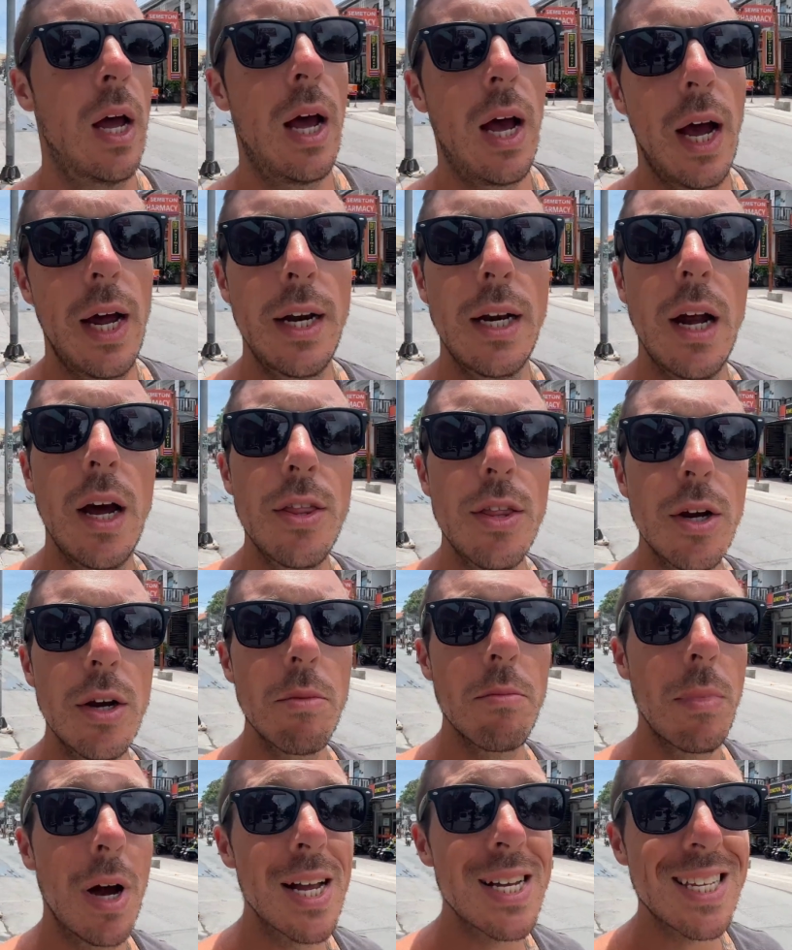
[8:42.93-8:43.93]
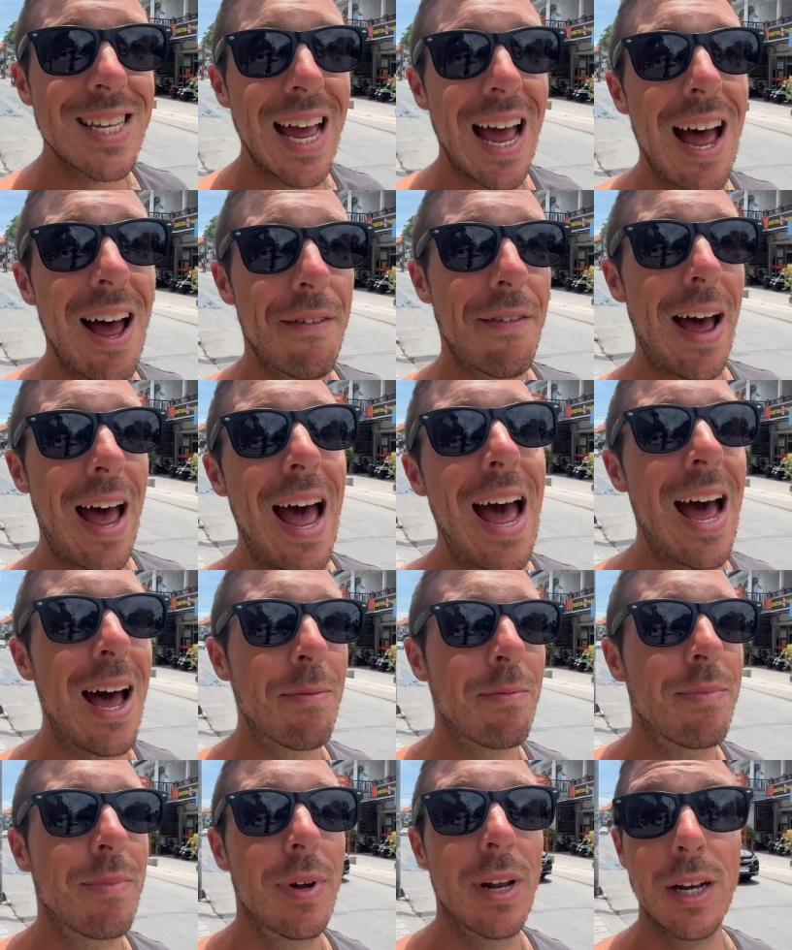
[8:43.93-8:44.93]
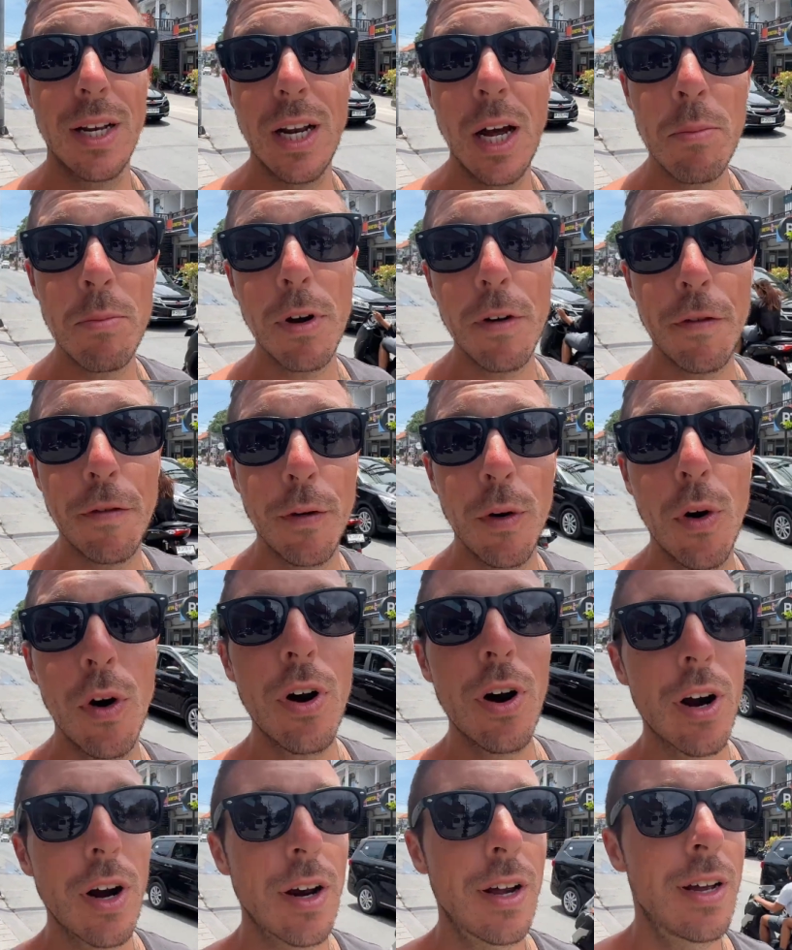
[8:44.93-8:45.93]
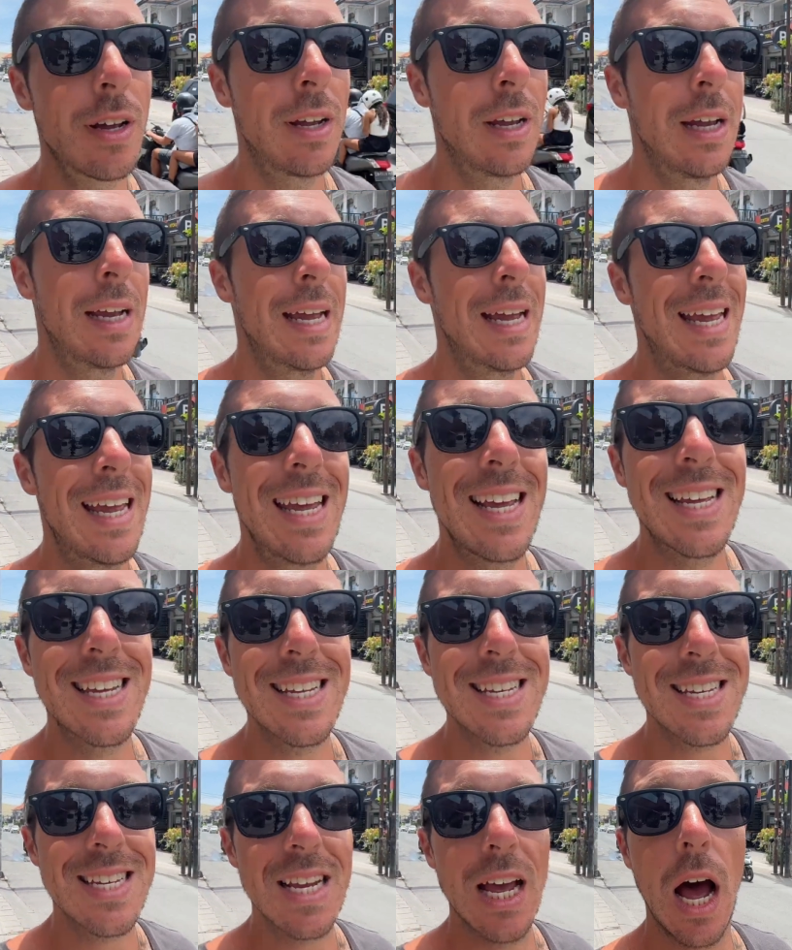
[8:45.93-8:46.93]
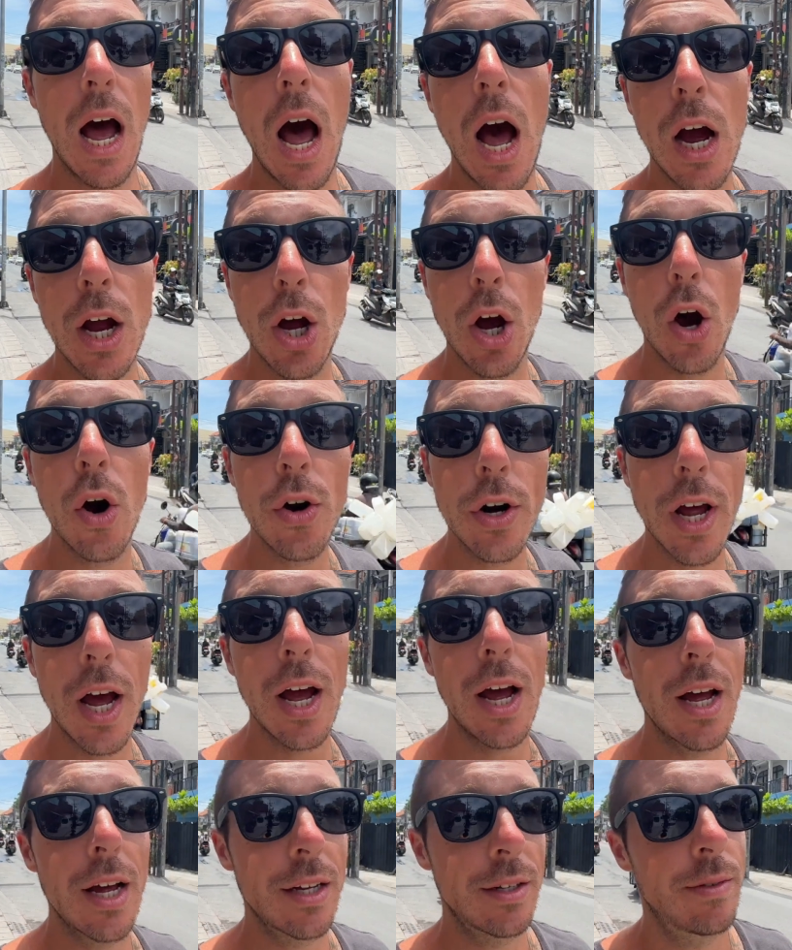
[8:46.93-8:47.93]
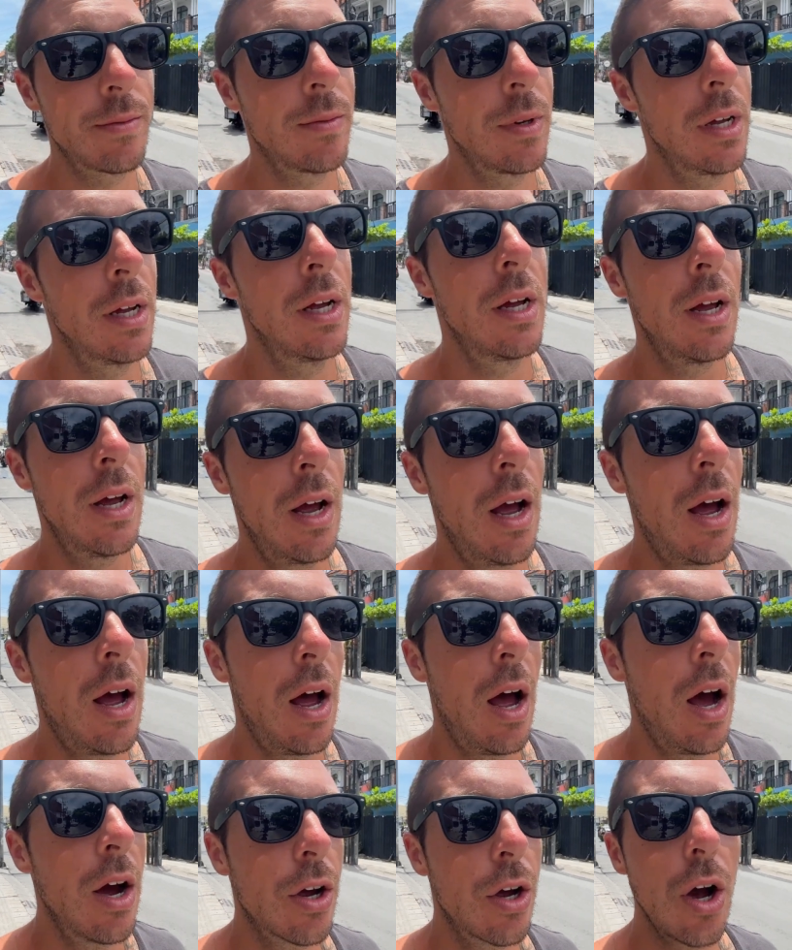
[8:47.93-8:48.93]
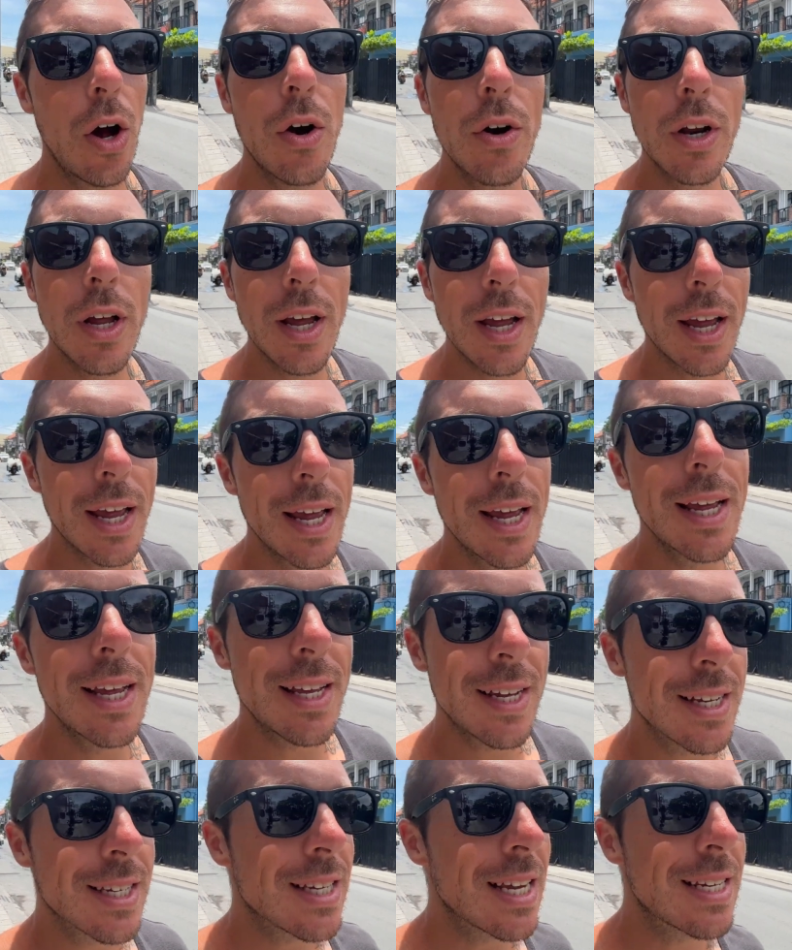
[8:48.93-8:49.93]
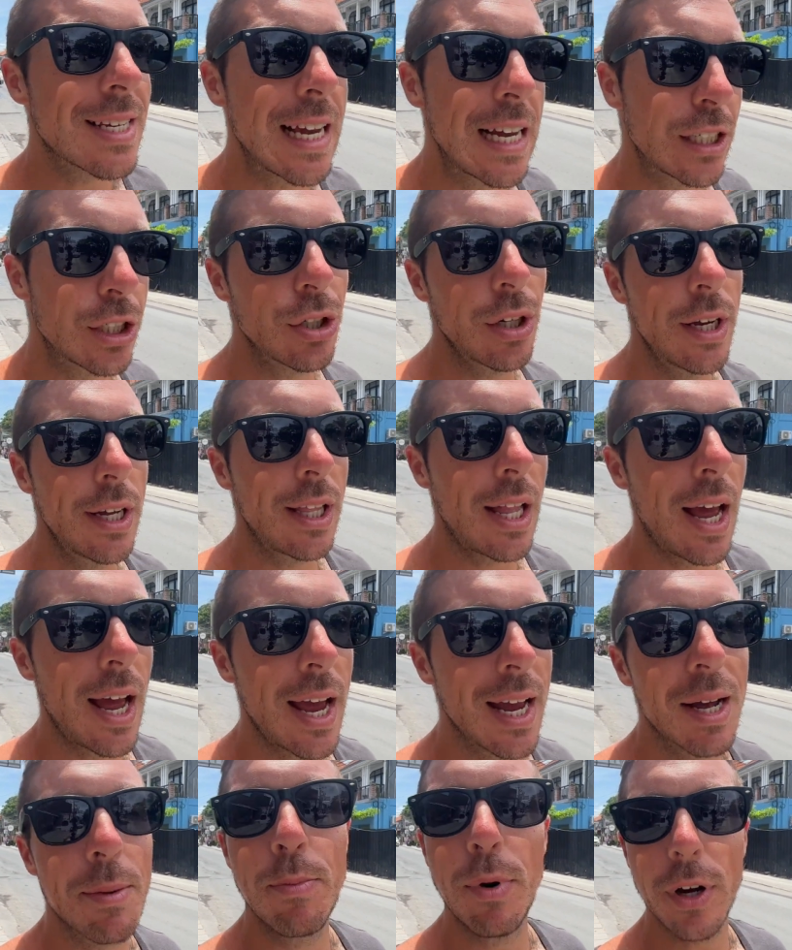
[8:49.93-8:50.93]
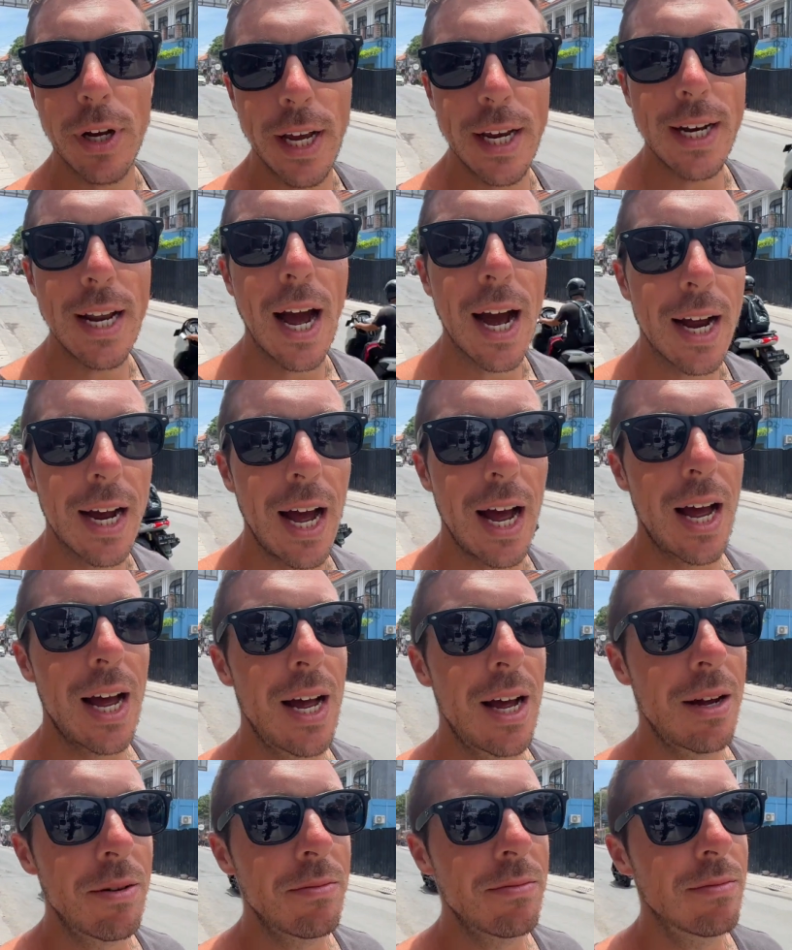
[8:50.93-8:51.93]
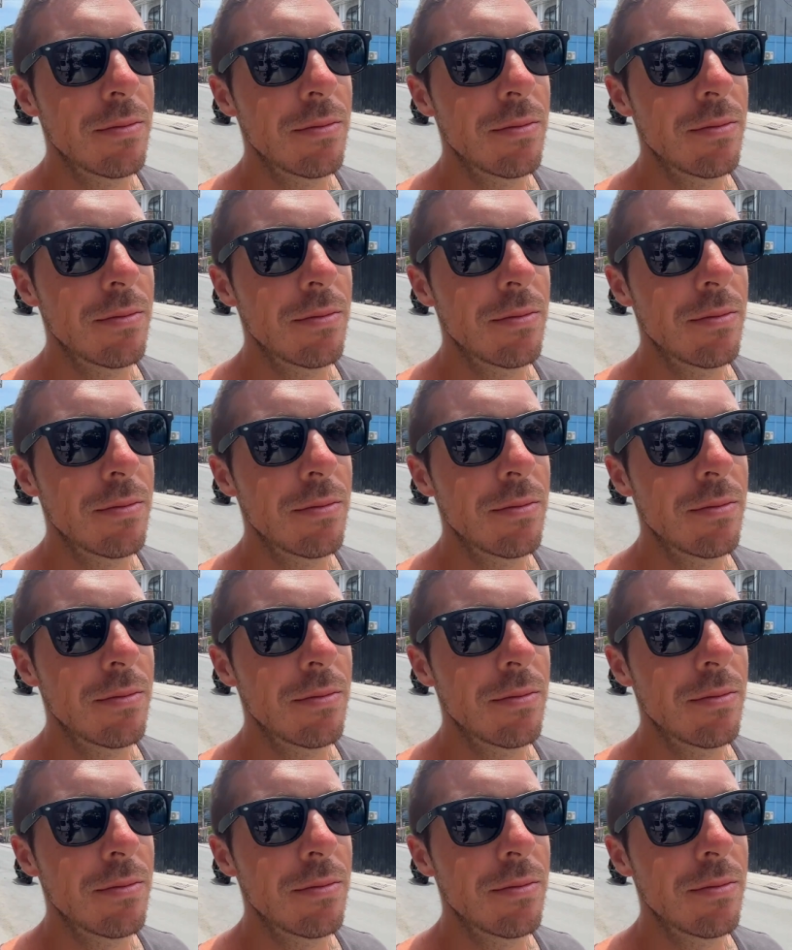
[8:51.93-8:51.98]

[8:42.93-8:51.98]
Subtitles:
Another must-have app, number 4, is Agoda. Agoda is essentially like Booking.com,